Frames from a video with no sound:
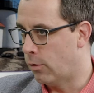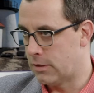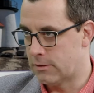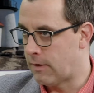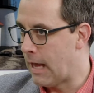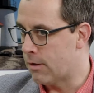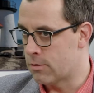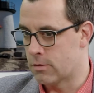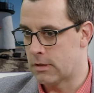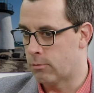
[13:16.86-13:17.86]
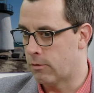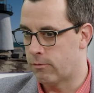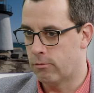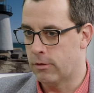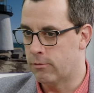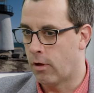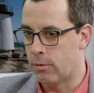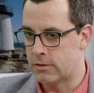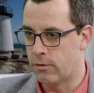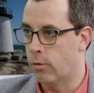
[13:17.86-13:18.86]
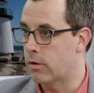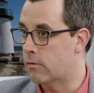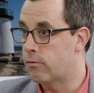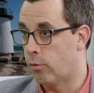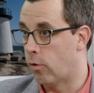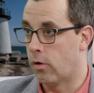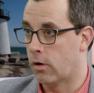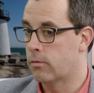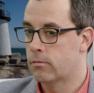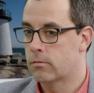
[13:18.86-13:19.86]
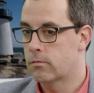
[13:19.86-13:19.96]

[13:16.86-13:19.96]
votes its values, and we've, we've always voted for